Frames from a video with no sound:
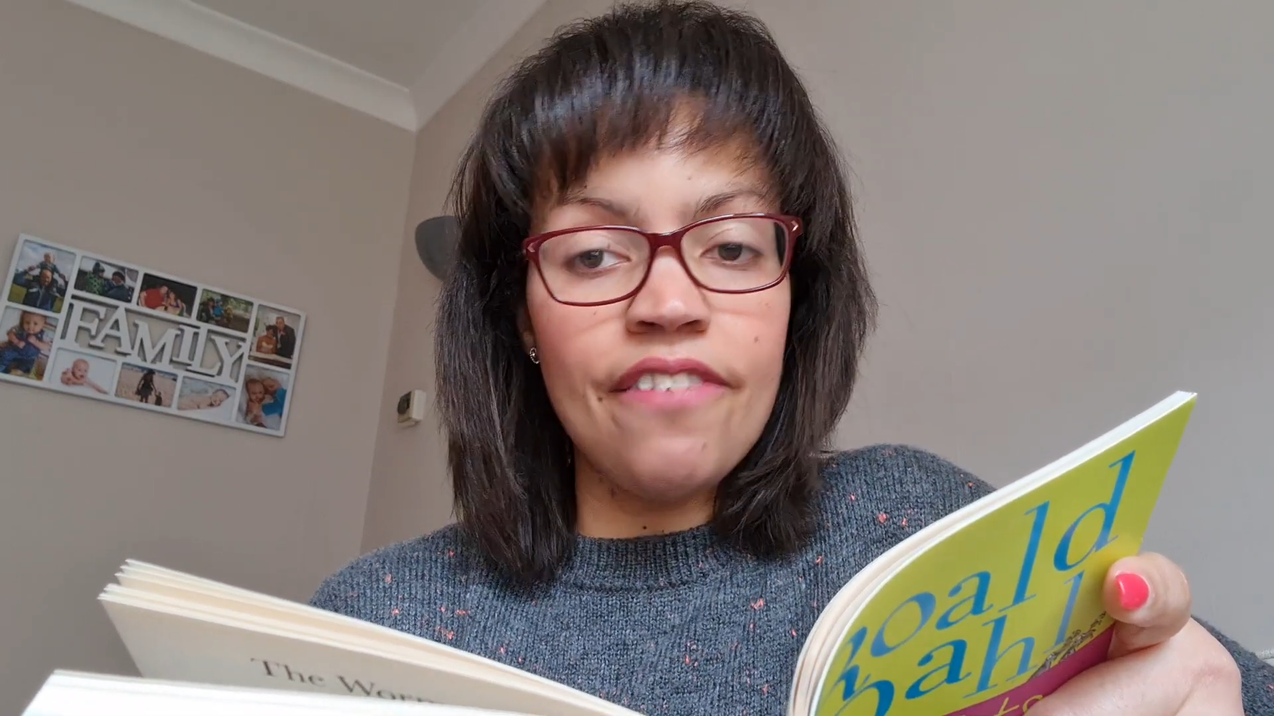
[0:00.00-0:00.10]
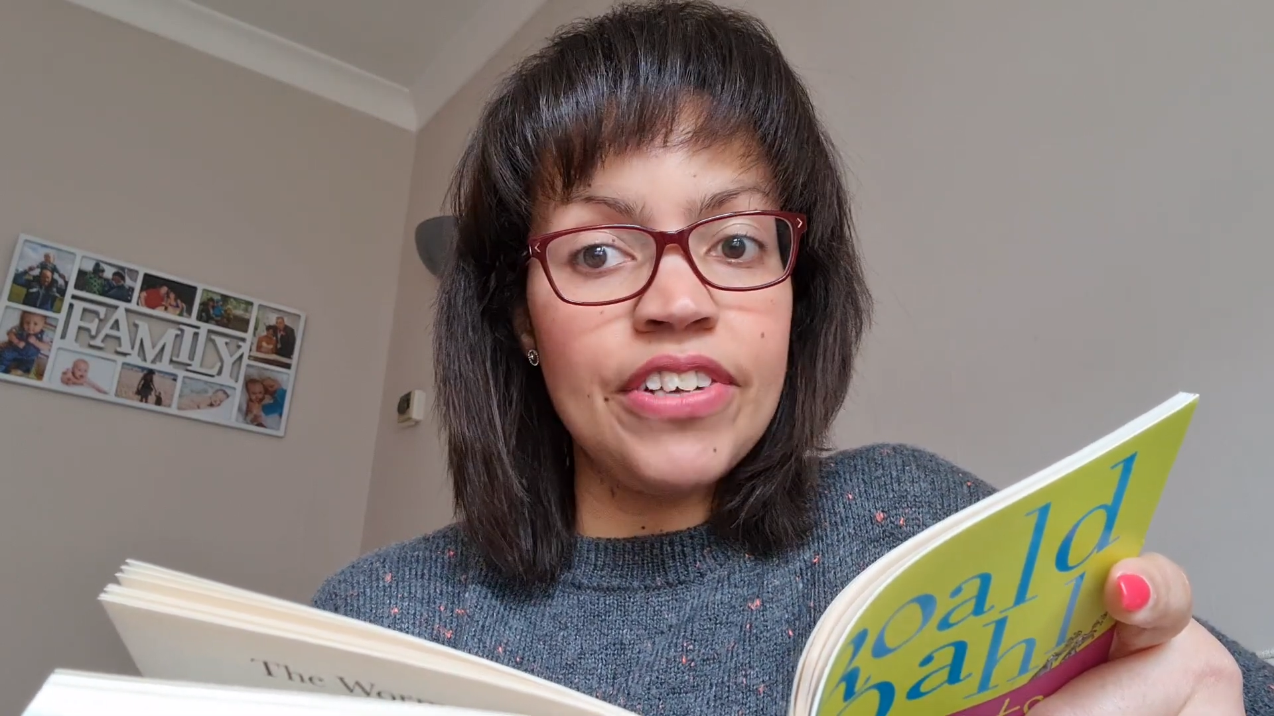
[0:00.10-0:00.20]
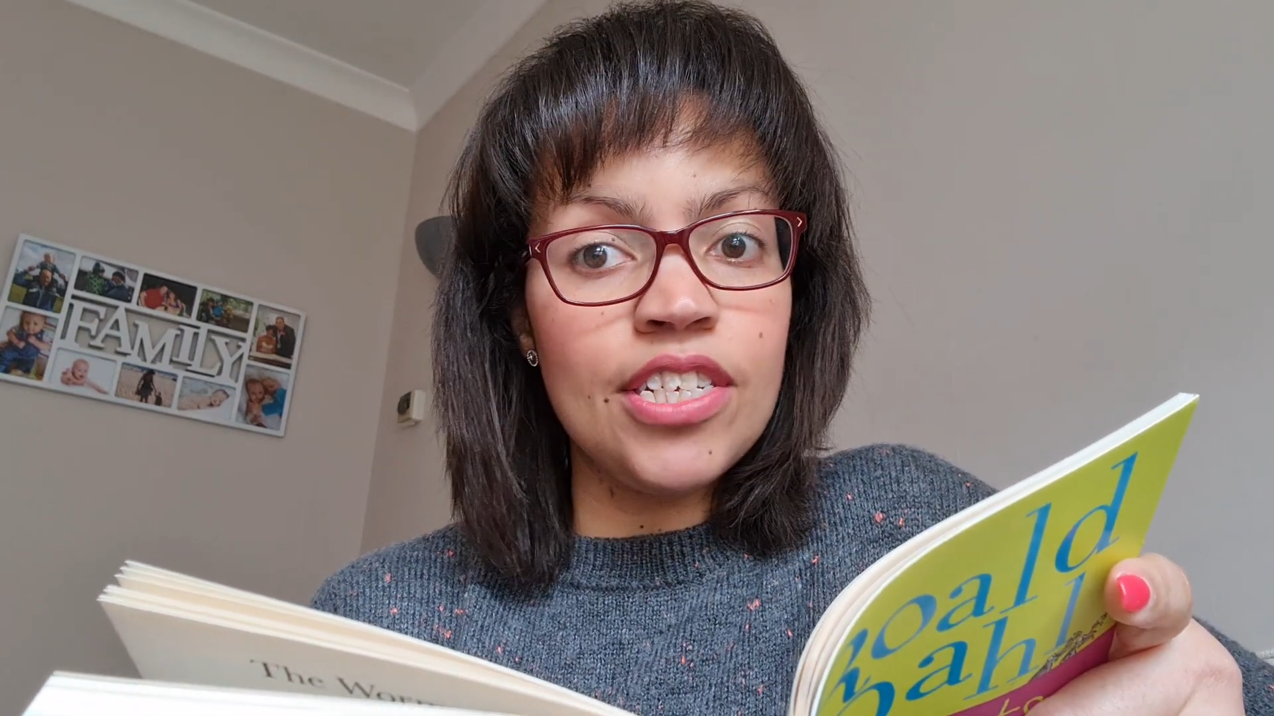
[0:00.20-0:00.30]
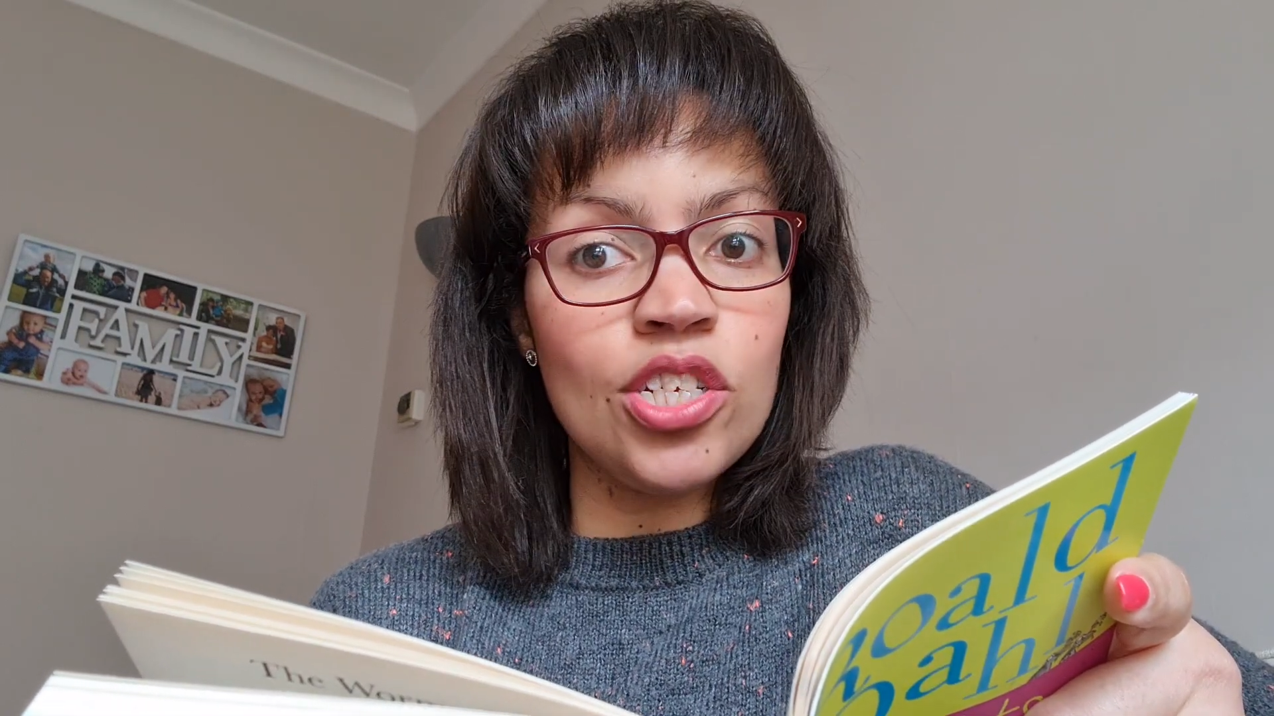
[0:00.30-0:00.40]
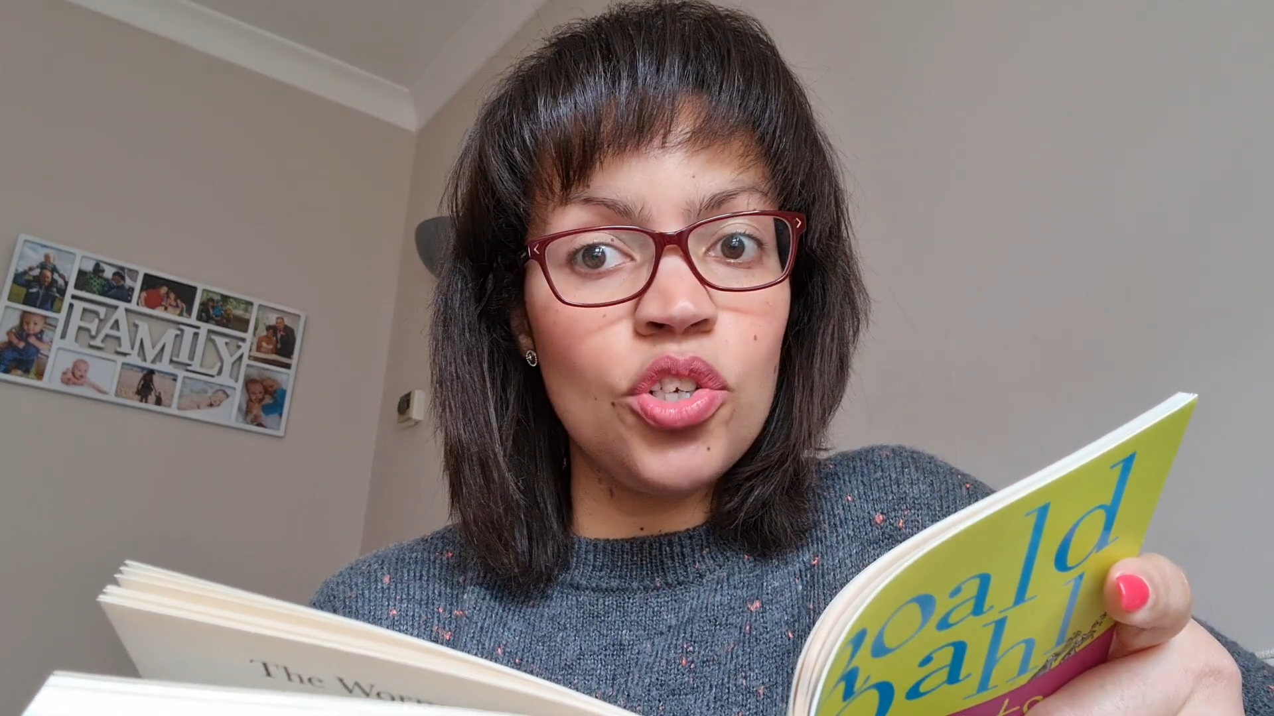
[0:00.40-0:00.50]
if it is